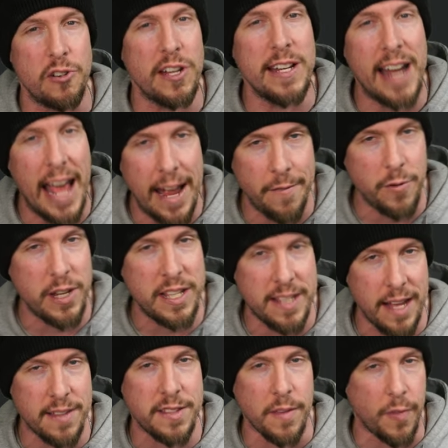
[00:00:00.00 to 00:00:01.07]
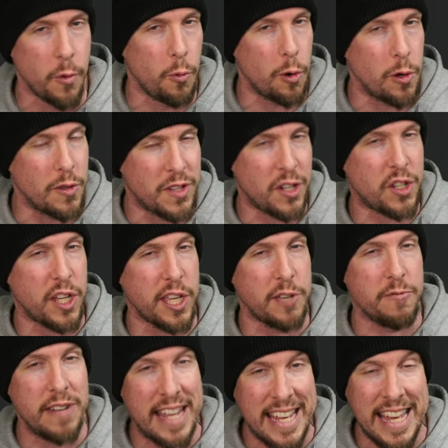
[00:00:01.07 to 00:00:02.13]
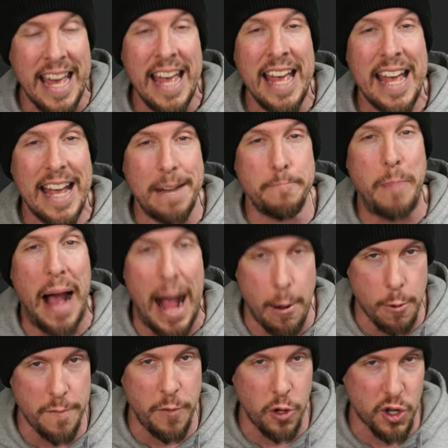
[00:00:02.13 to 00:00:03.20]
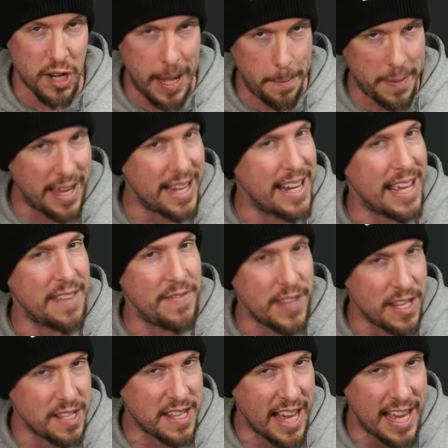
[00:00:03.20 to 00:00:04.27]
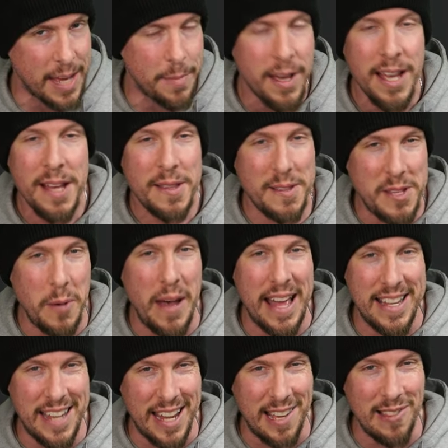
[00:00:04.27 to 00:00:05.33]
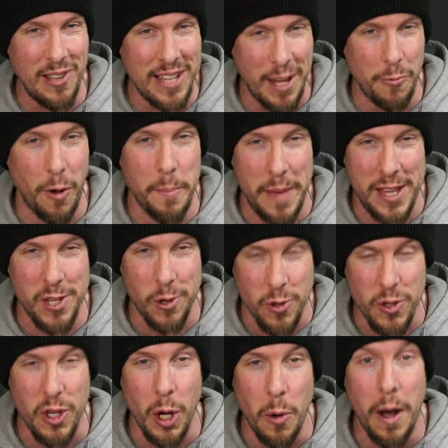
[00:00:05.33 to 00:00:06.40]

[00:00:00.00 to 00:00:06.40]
in every sense of the word, such a unique and powerful champion in this game. Let's go ahead and take a look at what makes her so